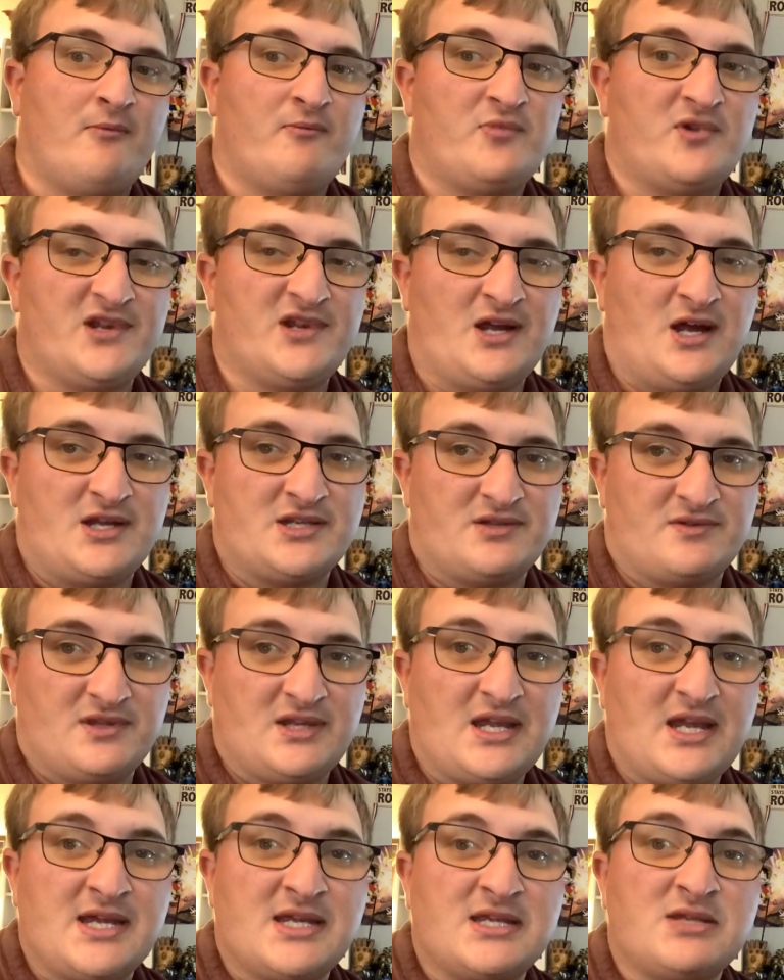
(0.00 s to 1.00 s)
Pretty awesome
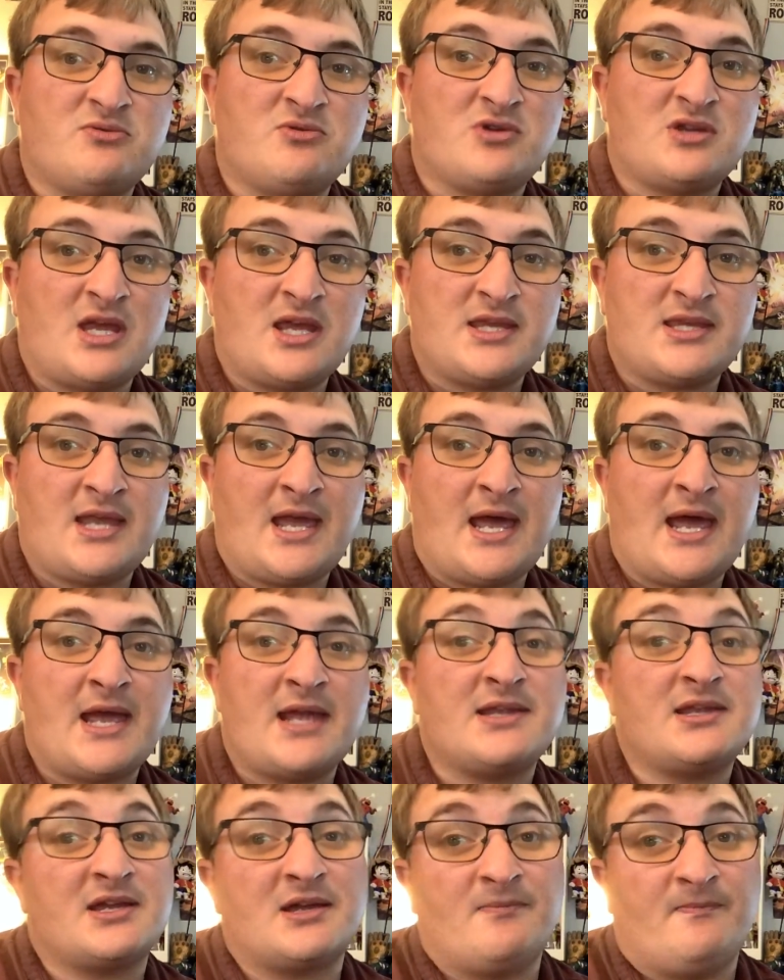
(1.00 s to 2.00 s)
things for that.
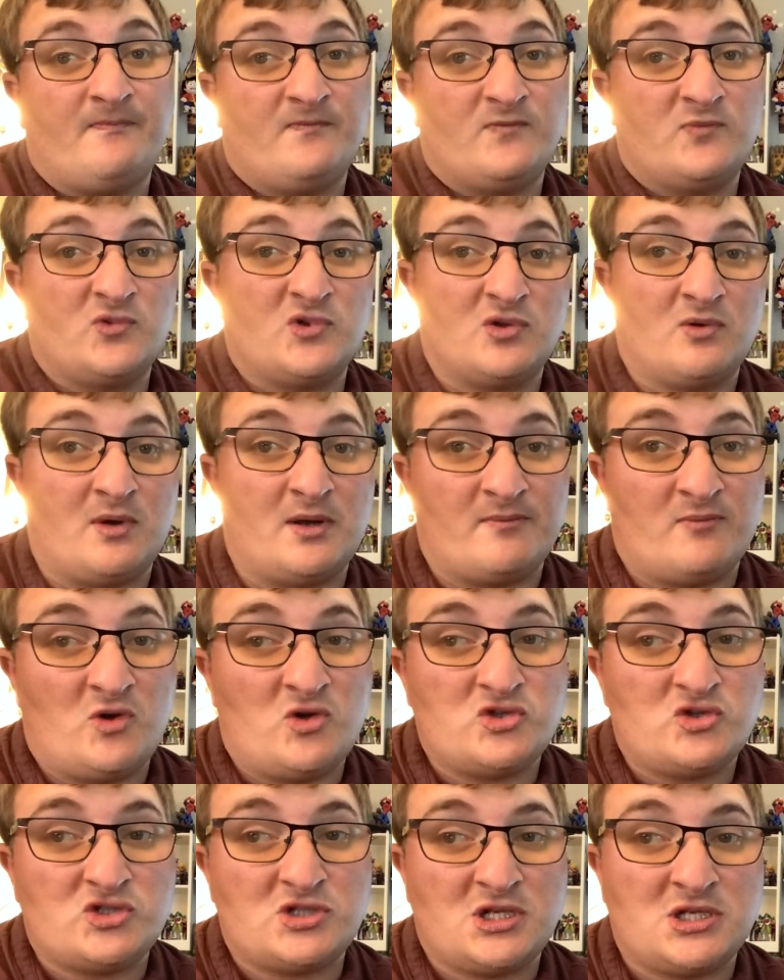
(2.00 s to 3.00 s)
They give them new
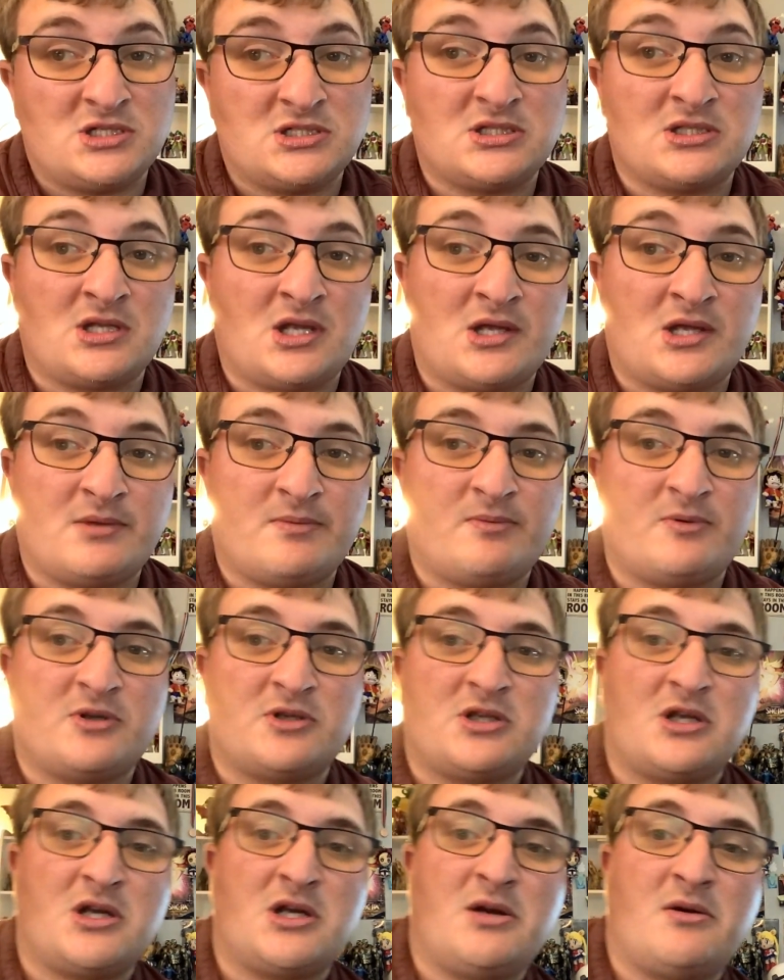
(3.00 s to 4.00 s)
emotions and all
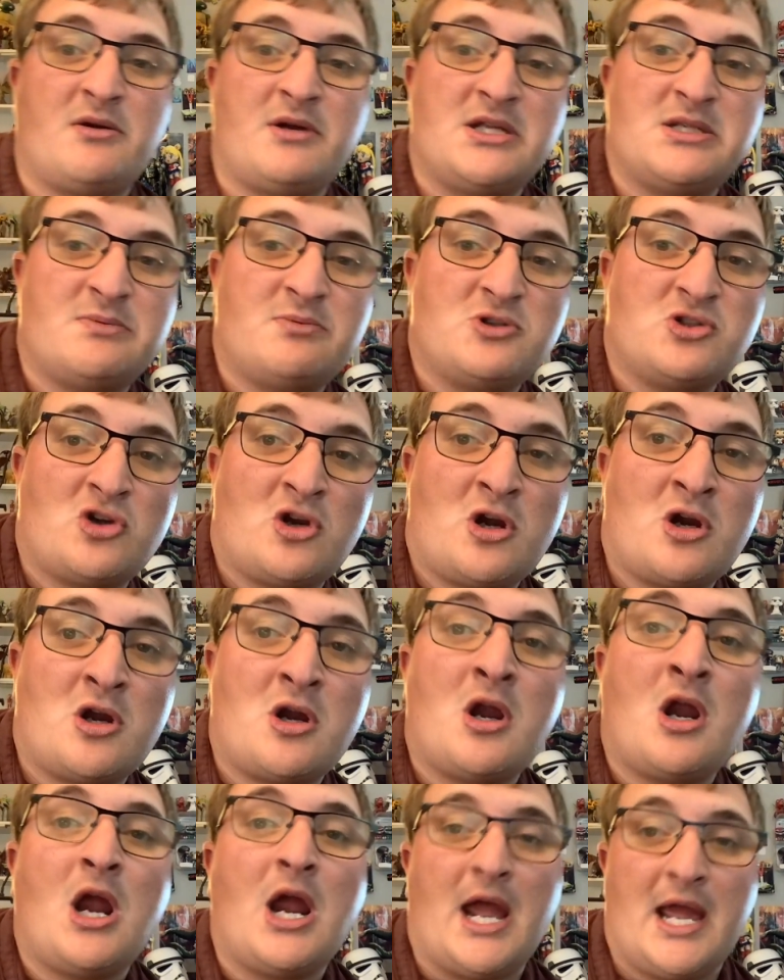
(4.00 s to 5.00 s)
particular ways for
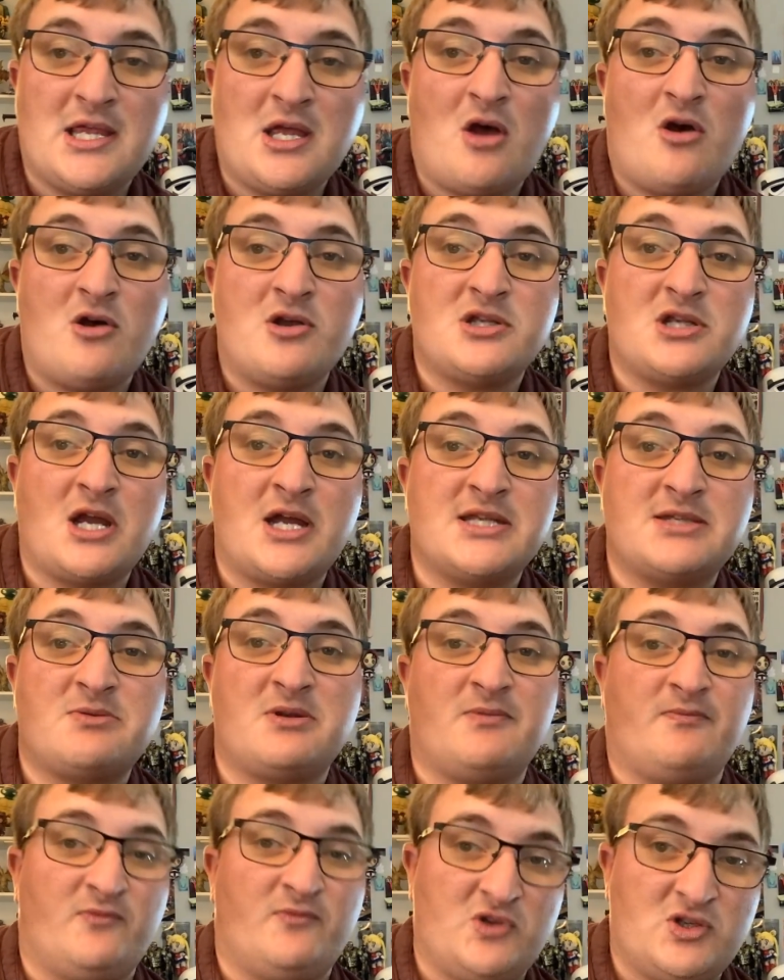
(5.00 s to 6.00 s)
sure. And all you guys
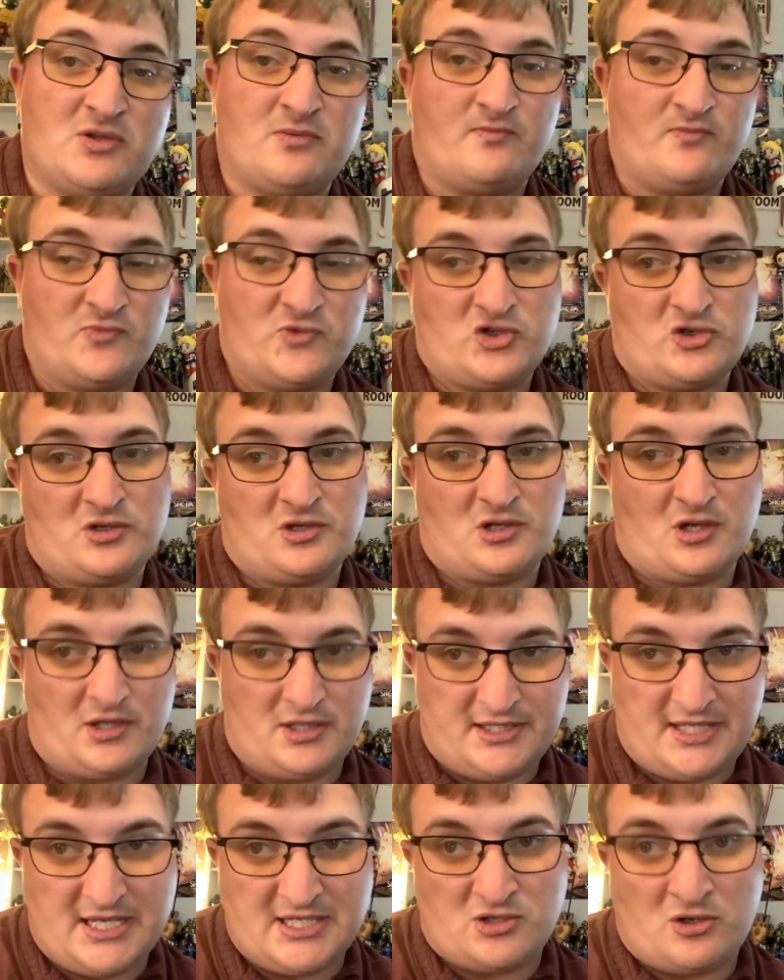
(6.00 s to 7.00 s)
bring me through the
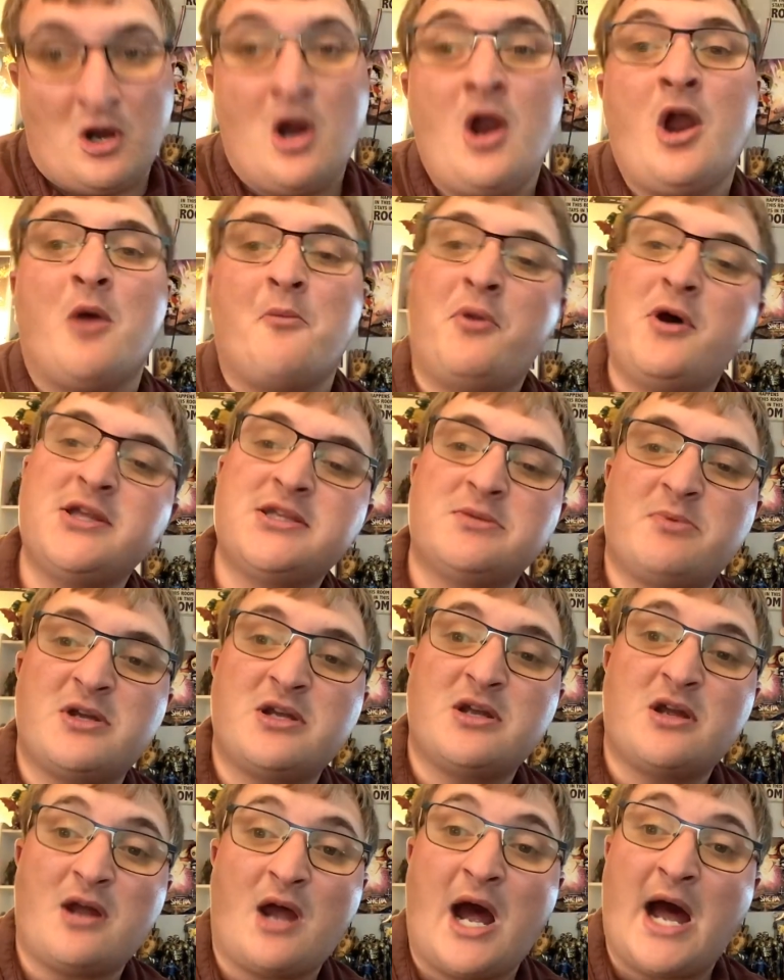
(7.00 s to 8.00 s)
desert. Plus it's
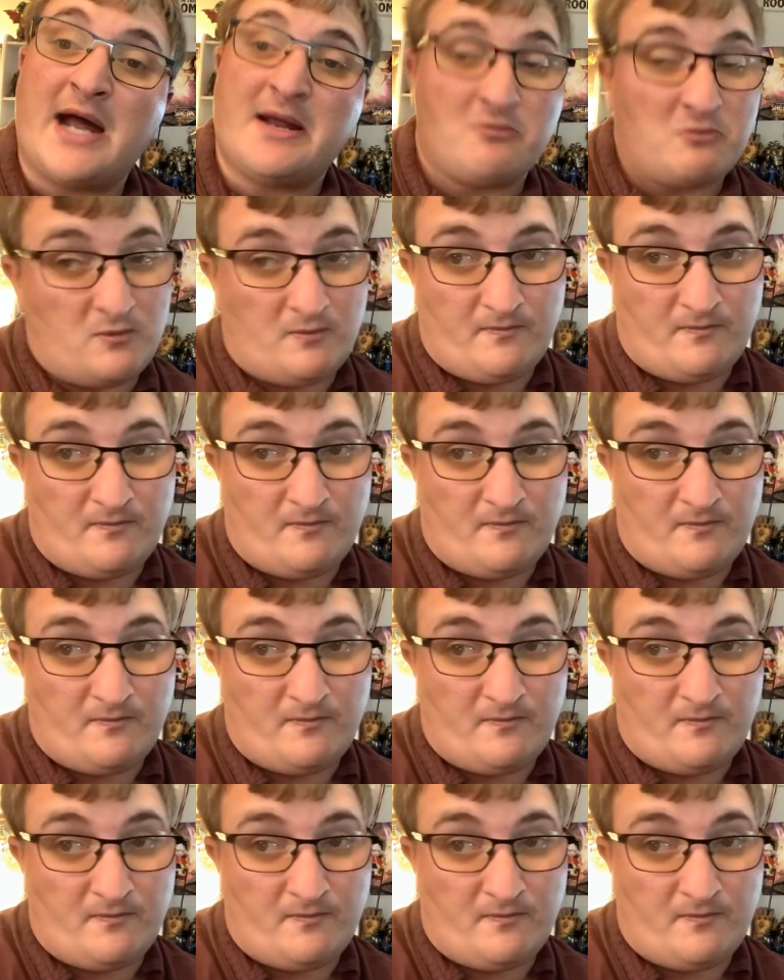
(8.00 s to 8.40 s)
pretty hot